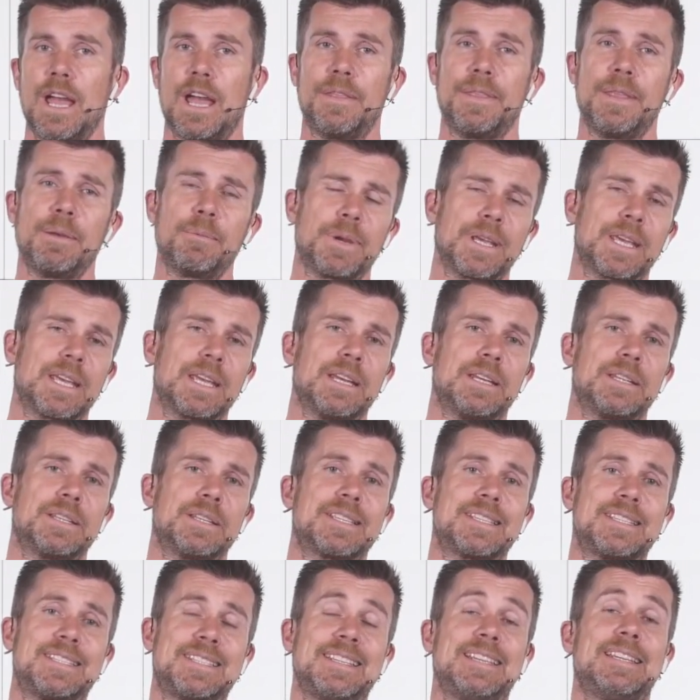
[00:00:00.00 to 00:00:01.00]
and then we can
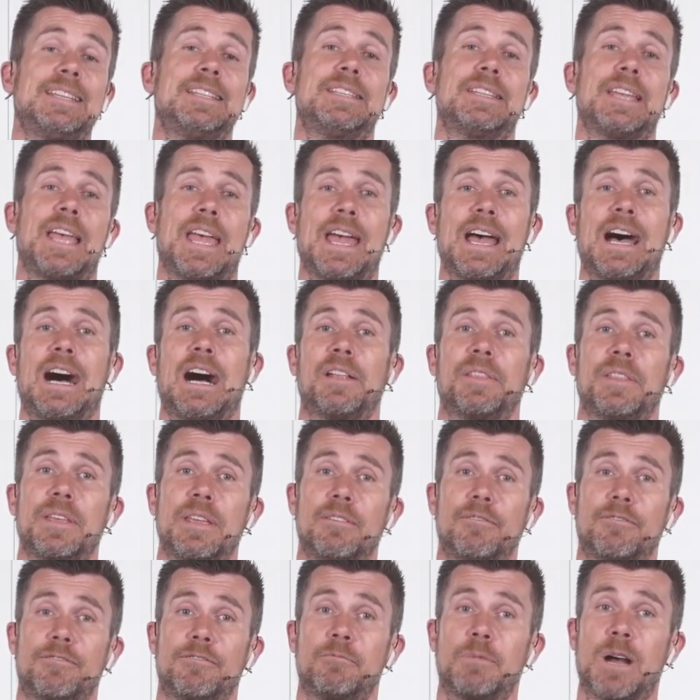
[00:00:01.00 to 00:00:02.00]
send out
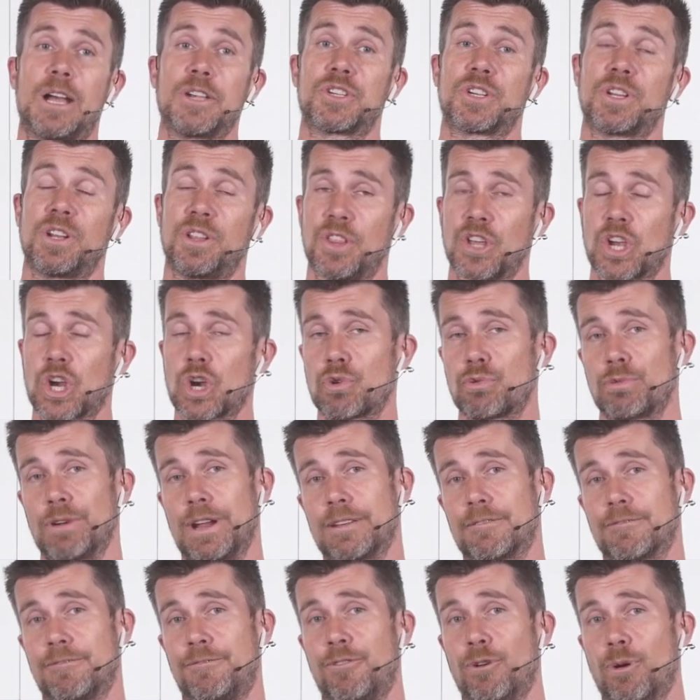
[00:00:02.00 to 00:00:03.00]
the information in the
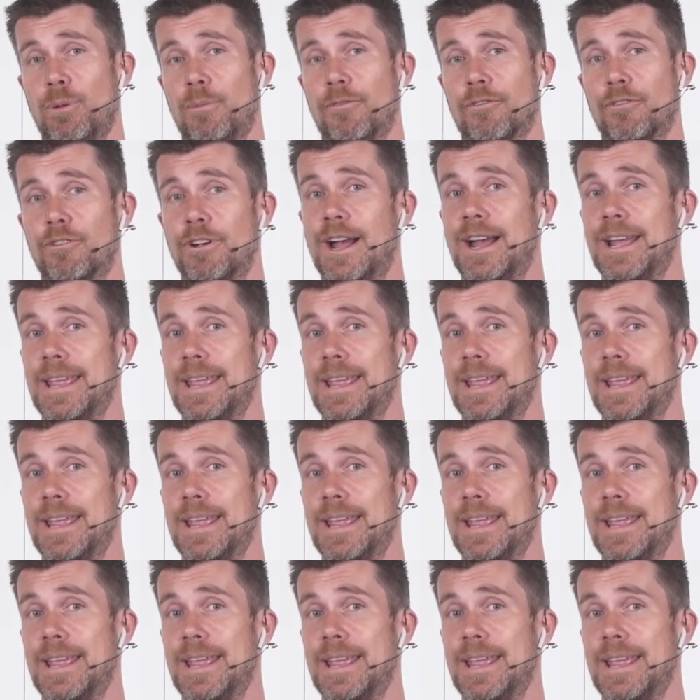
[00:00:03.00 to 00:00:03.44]
correct form for